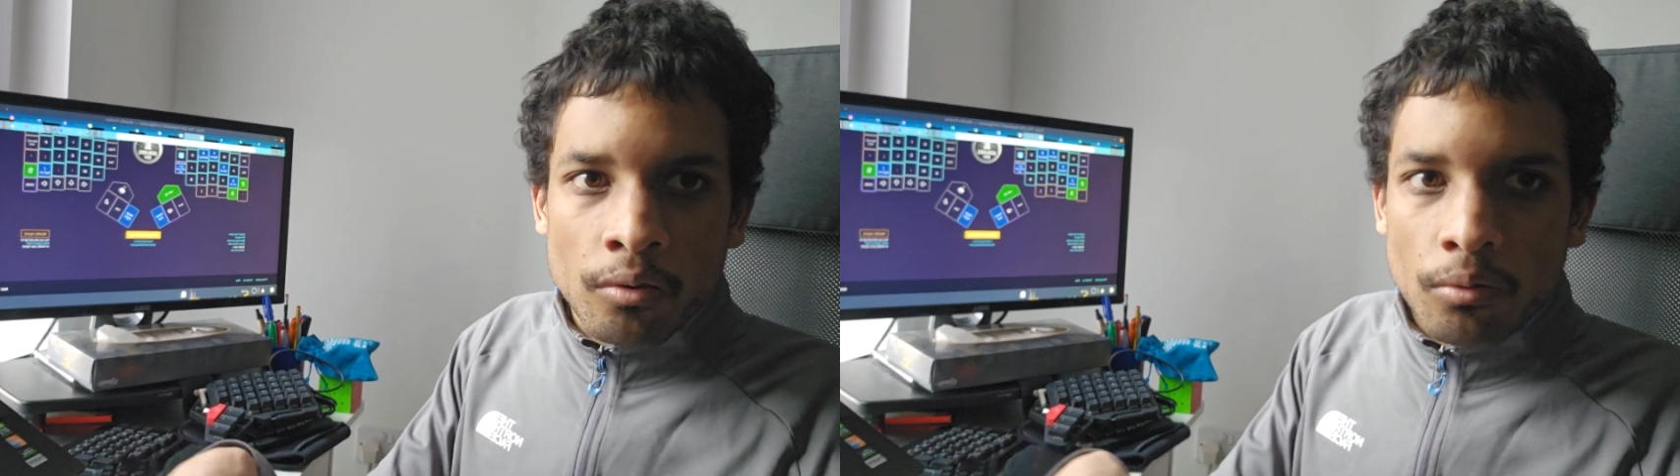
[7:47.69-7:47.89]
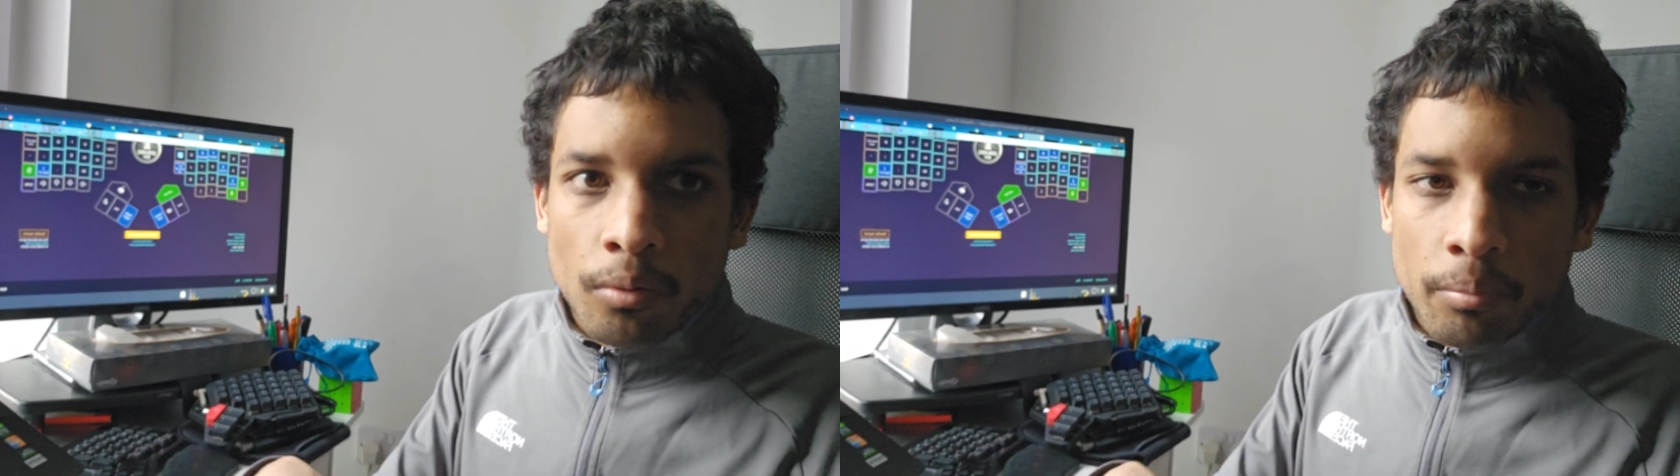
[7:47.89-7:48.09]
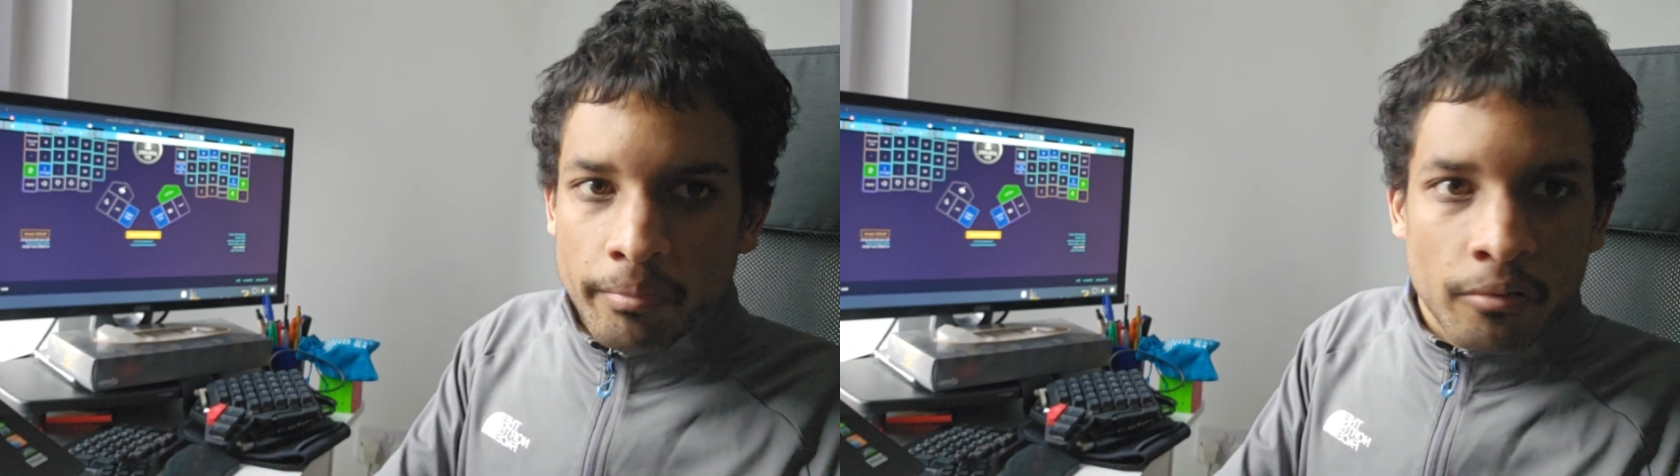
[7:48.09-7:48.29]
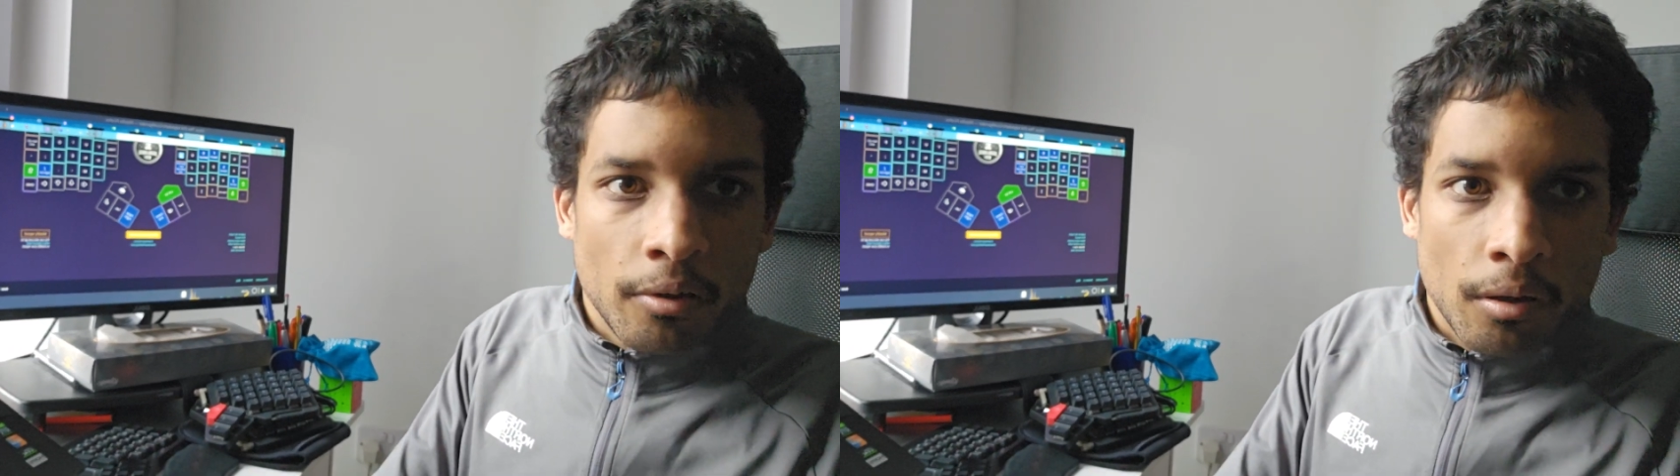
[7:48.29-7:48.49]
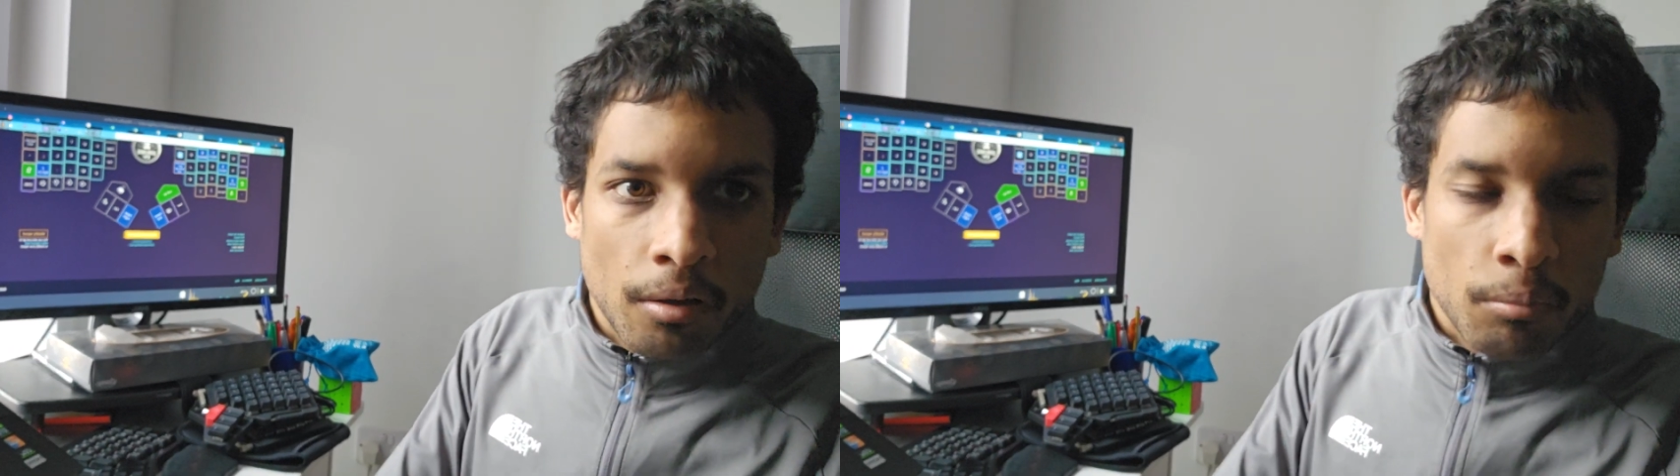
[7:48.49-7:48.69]
or
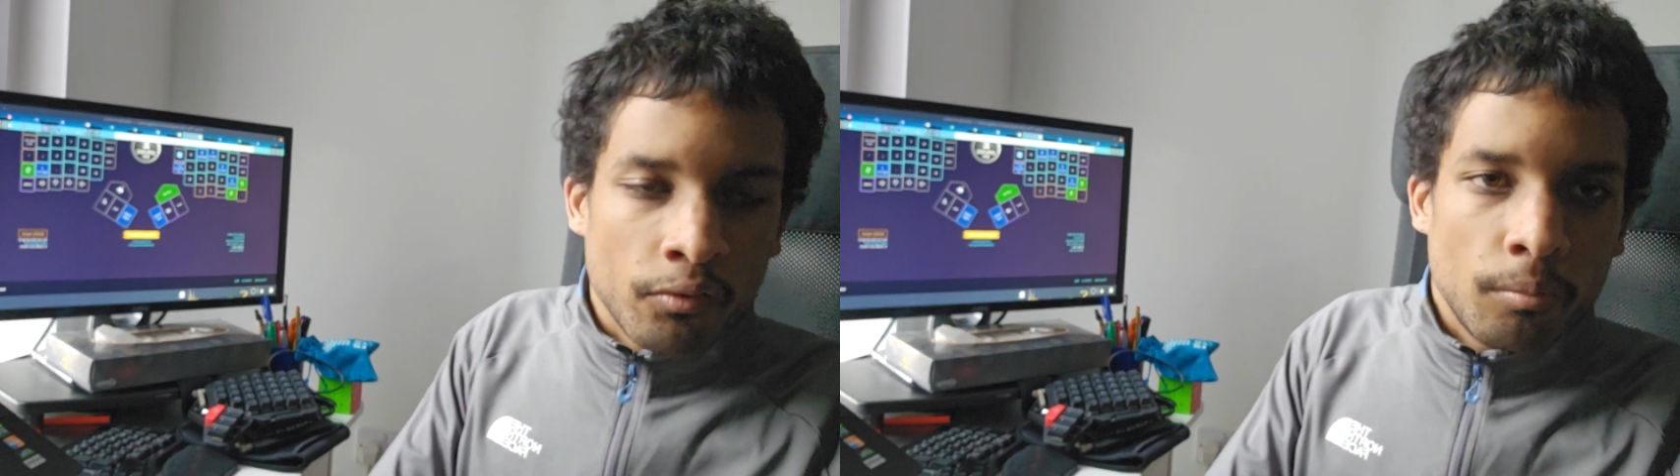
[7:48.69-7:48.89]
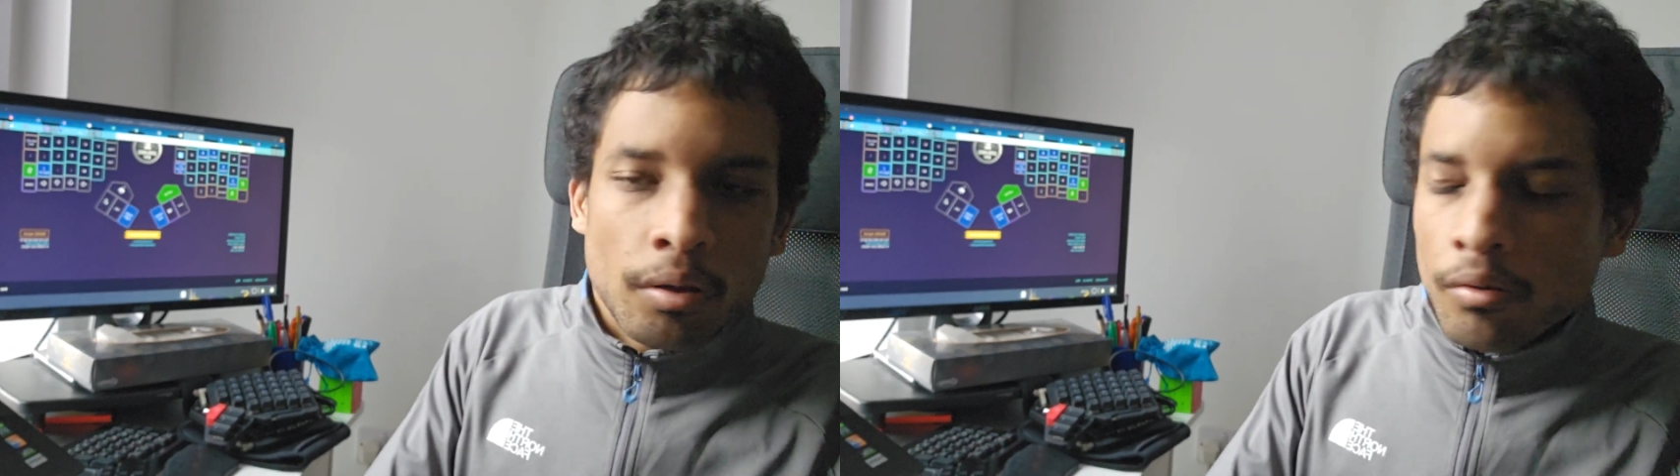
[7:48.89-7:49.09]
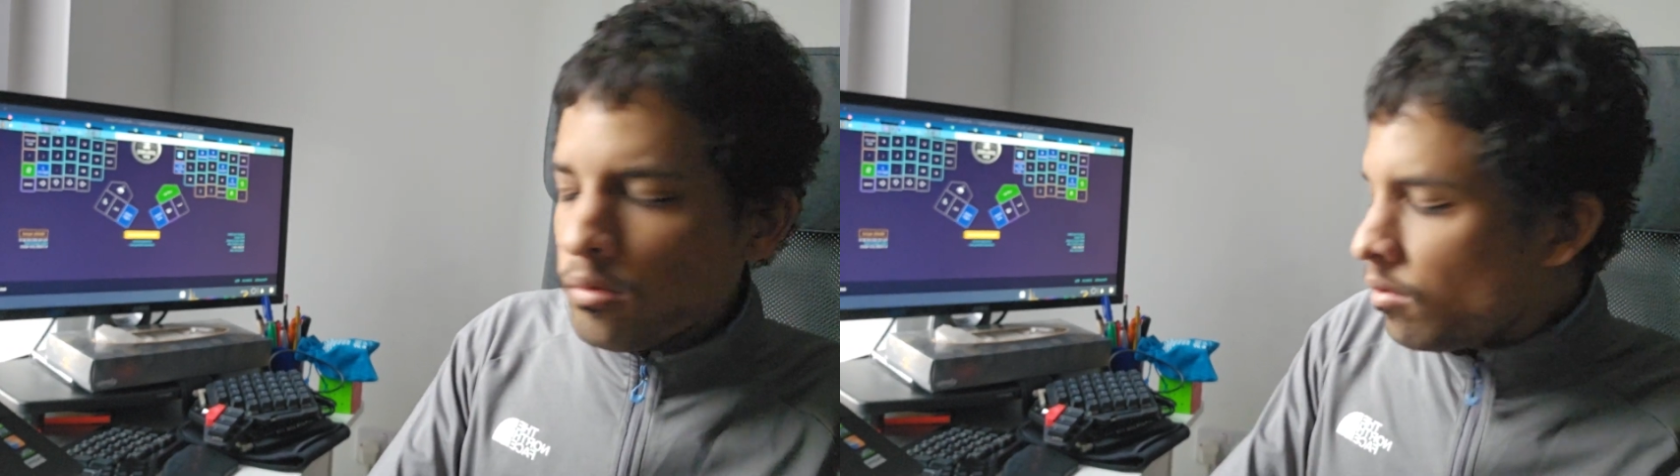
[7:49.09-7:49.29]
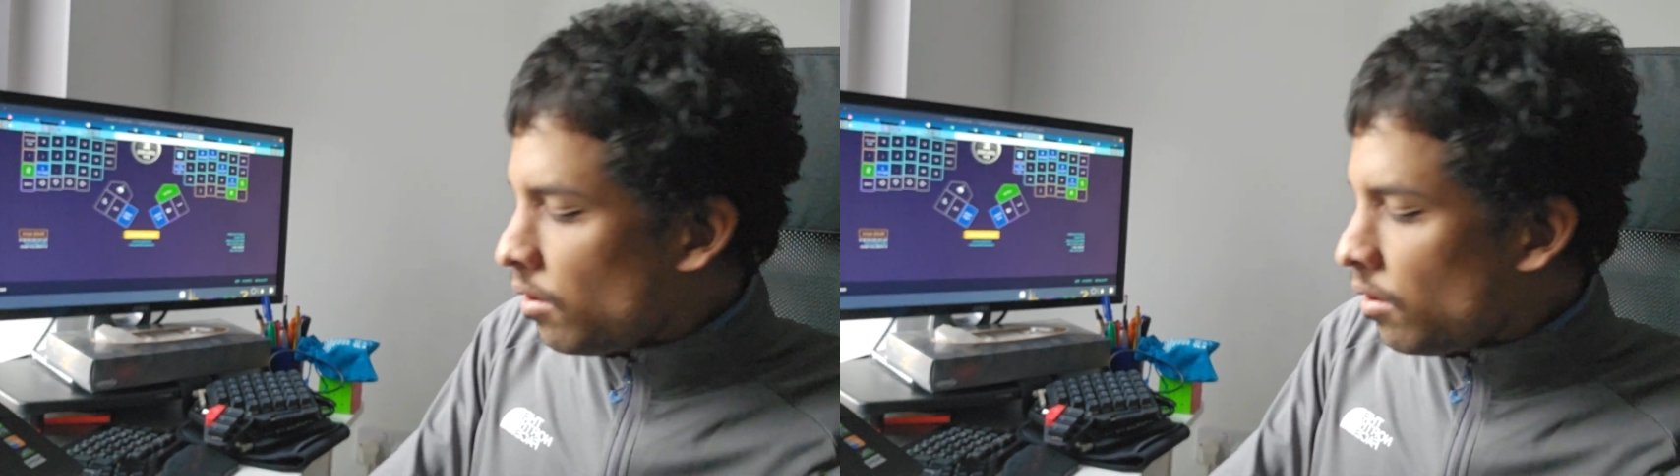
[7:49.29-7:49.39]
above or below.